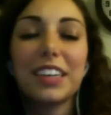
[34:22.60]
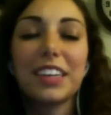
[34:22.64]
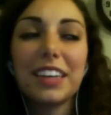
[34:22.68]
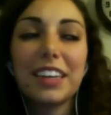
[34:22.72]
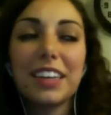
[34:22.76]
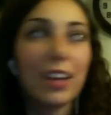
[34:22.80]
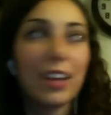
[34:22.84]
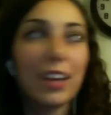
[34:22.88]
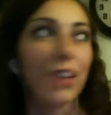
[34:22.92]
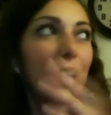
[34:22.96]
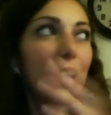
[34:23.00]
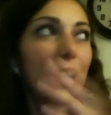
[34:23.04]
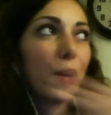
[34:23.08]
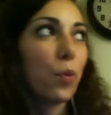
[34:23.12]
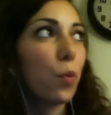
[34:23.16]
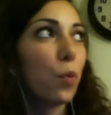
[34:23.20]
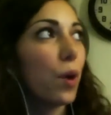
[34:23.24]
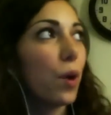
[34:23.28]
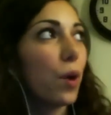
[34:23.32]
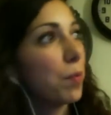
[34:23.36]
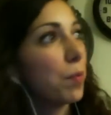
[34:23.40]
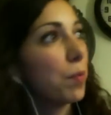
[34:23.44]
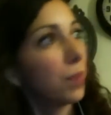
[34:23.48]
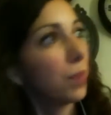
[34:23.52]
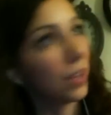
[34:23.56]
in like
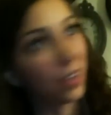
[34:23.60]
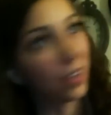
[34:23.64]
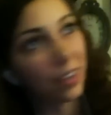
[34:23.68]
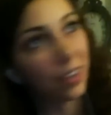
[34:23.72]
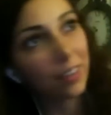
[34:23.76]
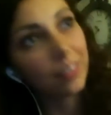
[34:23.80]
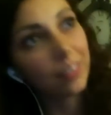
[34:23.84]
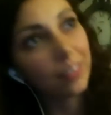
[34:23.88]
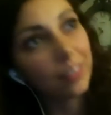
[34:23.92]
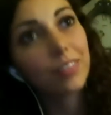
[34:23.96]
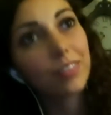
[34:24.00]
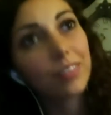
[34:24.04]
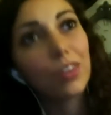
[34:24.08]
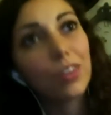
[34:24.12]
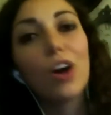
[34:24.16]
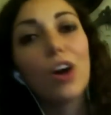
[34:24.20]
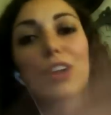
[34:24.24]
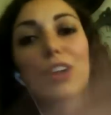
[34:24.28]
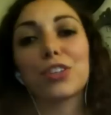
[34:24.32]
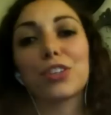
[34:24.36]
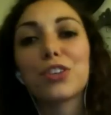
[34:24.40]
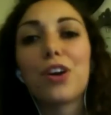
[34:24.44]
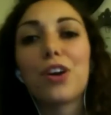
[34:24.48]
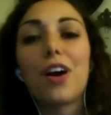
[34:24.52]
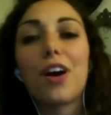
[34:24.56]
one big long
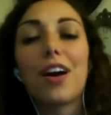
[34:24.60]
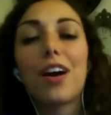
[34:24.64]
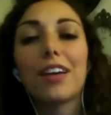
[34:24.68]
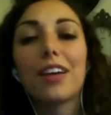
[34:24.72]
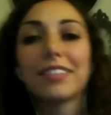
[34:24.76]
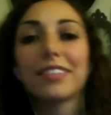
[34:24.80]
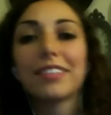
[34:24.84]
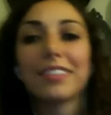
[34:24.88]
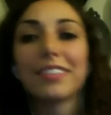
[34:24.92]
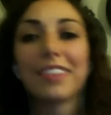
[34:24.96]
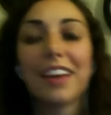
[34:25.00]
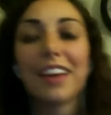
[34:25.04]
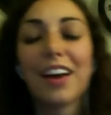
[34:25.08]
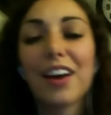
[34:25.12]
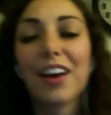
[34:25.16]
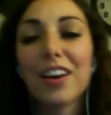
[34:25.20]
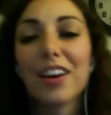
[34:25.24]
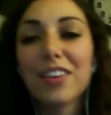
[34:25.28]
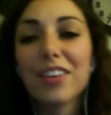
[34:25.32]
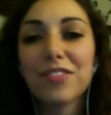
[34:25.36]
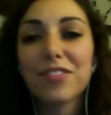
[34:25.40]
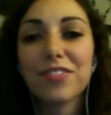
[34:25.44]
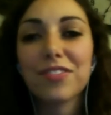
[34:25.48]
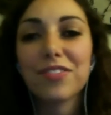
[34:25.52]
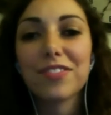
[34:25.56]
shot
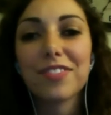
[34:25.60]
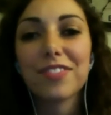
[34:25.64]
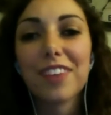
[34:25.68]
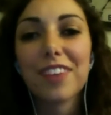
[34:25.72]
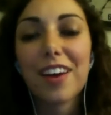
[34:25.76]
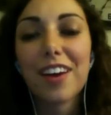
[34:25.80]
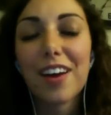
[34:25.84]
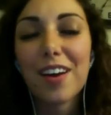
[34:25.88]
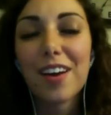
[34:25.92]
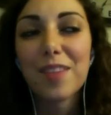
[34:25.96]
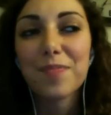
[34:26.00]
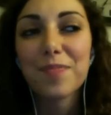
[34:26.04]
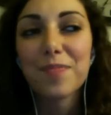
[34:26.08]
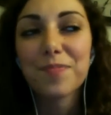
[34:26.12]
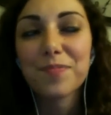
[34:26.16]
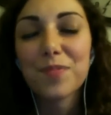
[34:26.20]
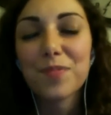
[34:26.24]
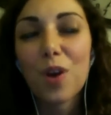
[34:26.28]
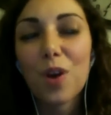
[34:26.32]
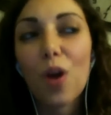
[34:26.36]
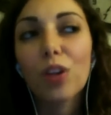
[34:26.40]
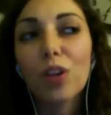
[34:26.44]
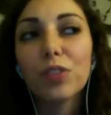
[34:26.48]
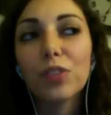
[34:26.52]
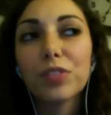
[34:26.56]
of
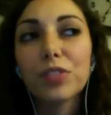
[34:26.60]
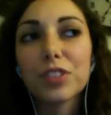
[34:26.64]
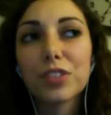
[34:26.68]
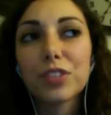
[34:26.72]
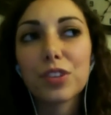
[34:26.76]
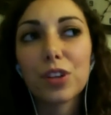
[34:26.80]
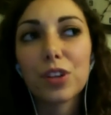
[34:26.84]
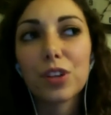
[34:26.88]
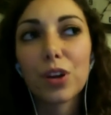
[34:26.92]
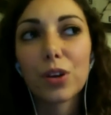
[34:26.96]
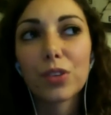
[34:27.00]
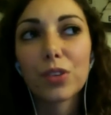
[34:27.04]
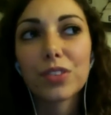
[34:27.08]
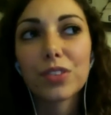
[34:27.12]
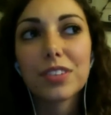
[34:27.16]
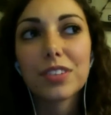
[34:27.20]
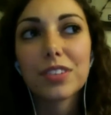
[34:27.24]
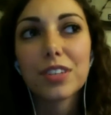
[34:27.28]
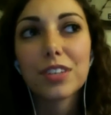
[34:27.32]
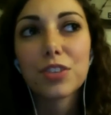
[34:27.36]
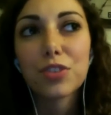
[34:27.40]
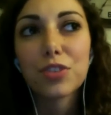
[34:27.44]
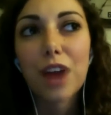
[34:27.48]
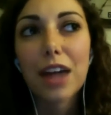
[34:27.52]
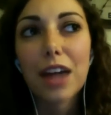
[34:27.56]
all of these clones
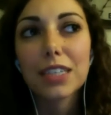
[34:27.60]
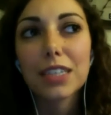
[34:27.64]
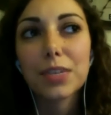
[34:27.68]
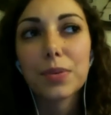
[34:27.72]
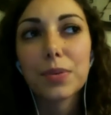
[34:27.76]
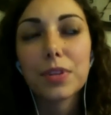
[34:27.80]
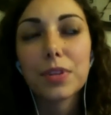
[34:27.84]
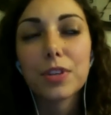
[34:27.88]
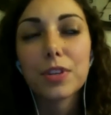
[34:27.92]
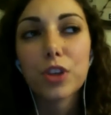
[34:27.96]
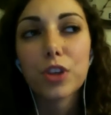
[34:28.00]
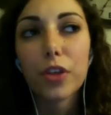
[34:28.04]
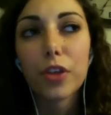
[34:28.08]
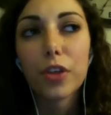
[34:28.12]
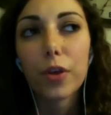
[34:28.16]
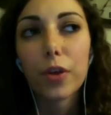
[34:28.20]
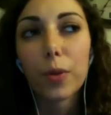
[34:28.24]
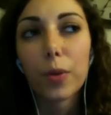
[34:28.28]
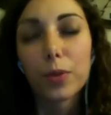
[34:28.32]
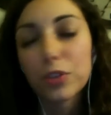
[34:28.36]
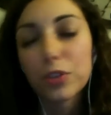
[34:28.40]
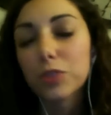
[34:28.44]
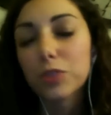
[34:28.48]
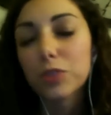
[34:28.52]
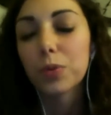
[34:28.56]
interacting with each other,
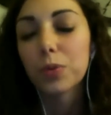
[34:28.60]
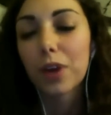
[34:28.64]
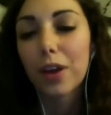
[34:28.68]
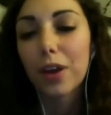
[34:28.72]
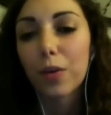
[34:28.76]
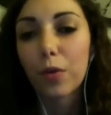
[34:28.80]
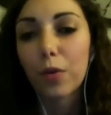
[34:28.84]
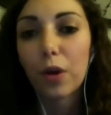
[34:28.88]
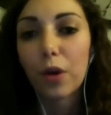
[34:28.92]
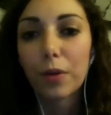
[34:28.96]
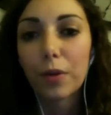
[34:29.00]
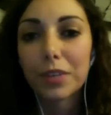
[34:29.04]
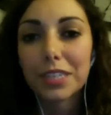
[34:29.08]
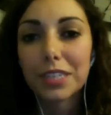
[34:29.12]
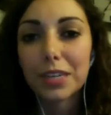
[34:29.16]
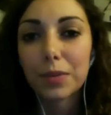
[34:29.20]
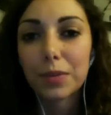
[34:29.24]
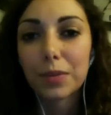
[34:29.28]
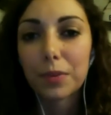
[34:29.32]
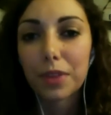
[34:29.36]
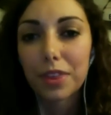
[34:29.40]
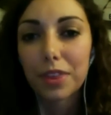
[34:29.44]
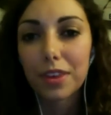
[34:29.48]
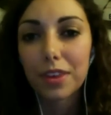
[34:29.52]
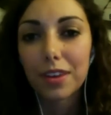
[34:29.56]
which is kind of what we did
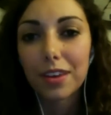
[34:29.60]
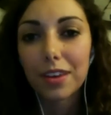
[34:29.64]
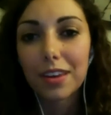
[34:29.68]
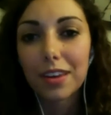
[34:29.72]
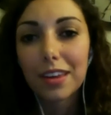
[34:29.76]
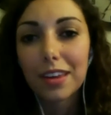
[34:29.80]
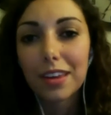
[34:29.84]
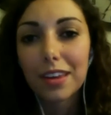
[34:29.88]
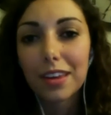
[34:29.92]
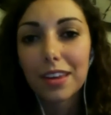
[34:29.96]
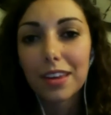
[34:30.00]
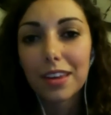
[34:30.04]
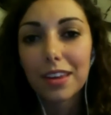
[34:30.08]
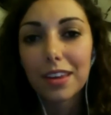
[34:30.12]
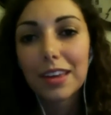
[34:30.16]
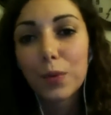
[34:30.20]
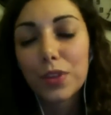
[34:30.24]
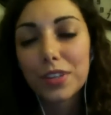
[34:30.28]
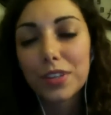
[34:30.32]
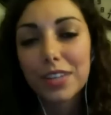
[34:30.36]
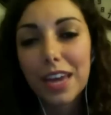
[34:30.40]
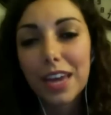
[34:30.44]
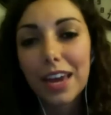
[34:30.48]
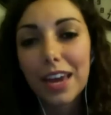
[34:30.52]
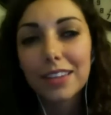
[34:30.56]
with
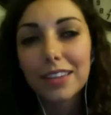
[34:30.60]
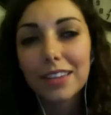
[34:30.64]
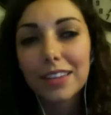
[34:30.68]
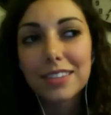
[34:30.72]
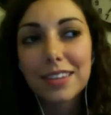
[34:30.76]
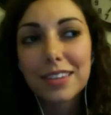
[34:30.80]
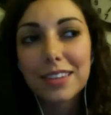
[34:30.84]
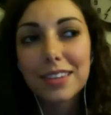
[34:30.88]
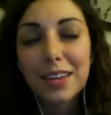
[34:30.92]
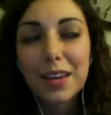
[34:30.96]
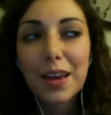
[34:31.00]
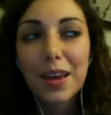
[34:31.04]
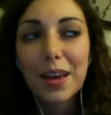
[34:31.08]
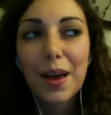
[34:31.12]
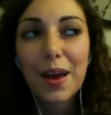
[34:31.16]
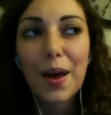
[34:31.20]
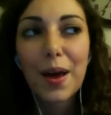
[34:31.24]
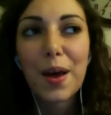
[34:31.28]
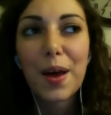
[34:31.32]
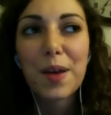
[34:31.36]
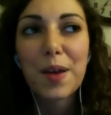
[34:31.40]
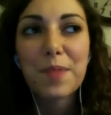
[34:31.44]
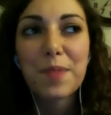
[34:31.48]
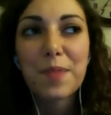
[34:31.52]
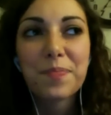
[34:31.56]
the dance.
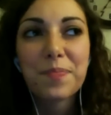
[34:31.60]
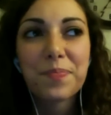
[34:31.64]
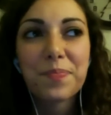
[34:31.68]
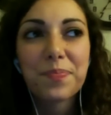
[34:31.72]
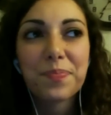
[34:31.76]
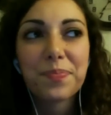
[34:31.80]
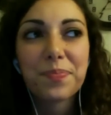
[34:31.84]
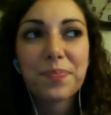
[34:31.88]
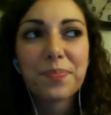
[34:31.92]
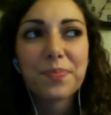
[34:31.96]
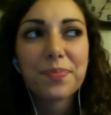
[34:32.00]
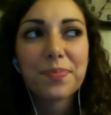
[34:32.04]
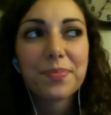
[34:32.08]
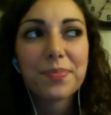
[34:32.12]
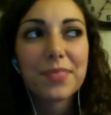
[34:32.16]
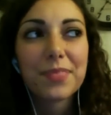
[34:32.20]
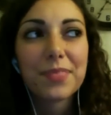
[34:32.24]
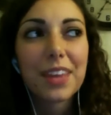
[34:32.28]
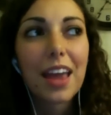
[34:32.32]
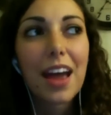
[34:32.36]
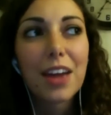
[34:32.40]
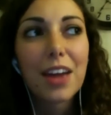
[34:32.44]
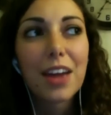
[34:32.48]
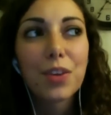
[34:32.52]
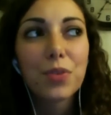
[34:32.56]

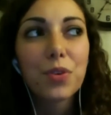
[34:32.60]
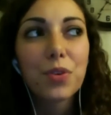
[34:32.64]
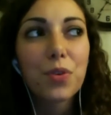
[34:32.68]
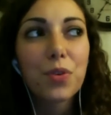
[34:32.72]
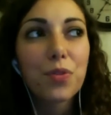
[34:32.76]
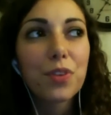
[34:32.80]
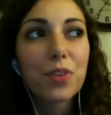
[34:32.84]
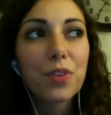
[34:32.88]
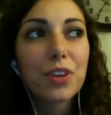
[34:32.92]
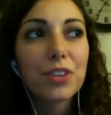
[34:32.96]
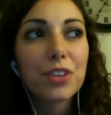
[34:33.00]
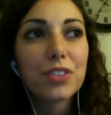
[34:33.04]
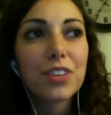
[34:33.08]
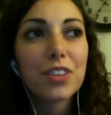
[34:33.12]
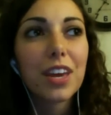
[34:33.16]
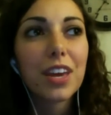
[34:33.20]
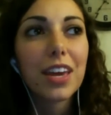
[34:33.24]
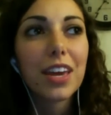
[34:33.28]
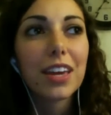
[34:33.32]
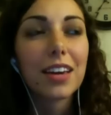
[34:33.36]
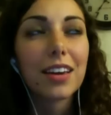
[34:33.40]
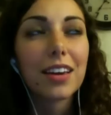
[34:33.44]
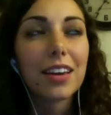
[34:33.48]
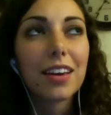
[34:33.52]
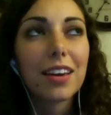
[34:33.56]
Yeah, I don't know if there's
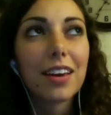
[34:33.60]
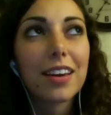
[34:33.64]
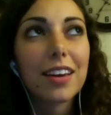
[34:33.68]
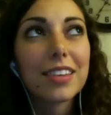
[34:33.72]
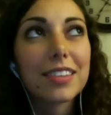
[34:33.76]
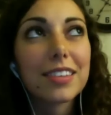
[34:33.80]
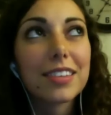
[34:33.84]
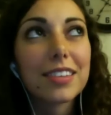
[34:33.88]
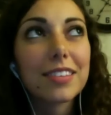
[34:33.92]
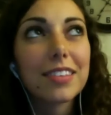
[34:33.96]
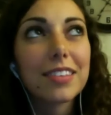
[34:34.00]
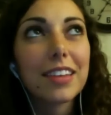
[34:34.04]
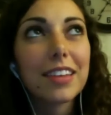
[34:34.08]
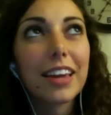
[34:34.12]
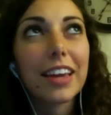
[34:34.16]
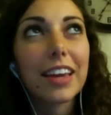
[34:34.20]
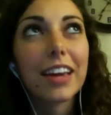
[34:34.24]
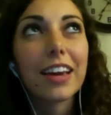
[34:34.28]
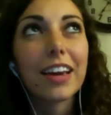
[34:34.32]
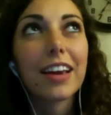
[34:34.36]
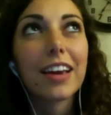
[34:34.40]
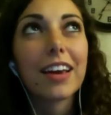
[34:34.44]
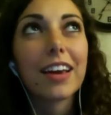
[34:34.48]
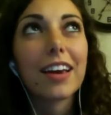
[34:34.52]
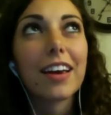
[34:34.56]
like
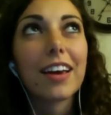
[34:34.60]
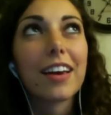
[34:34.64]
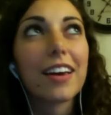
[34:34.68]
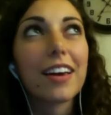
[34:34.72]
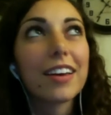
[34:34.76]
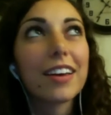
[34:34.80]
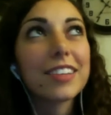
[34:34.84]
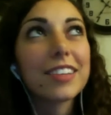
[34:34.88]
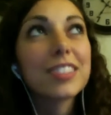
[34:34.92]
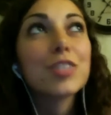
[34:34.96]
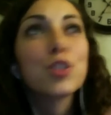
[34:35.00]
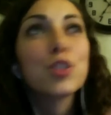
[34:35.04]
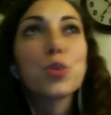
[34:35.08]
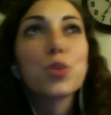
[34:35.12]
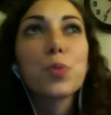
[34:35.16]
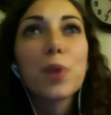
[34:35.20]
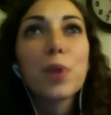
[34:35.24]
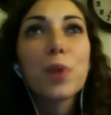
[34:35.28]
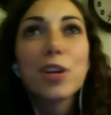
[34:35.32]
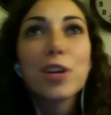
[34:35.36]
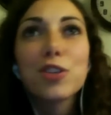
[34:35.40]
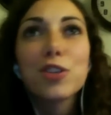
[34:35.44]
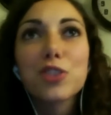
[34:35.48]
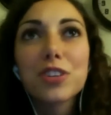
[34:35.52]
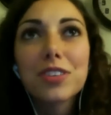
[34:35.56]
a
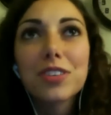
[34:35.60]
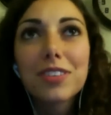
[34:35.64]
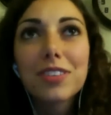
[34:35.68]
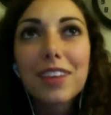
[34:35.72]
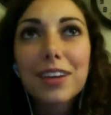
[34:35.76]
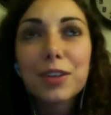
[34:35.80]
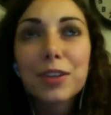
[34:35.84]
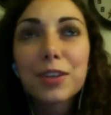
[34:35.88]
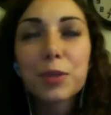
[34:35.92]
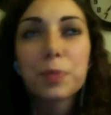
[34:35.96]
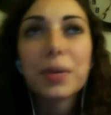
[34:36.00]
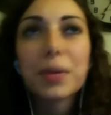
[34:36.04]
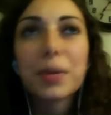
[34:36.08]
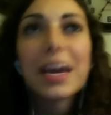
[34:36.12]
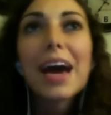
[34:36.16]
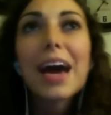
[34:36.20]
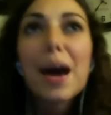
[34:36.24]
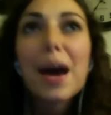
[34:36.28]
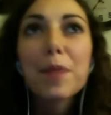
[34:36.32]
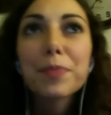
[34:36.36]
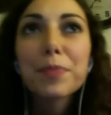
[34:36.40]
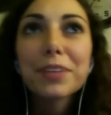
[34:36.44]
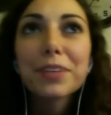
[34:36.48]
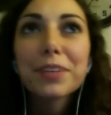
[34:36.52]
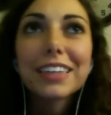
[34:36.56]
situation that could be
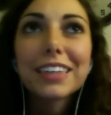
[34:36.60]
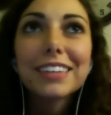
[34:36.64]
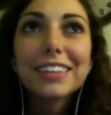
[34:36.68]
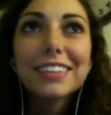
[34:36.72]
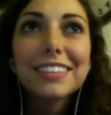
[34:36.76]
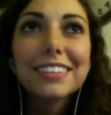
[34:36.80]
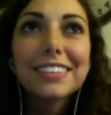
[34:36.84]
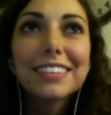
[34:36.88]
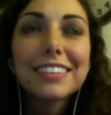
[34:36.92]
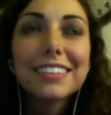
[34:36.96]
happening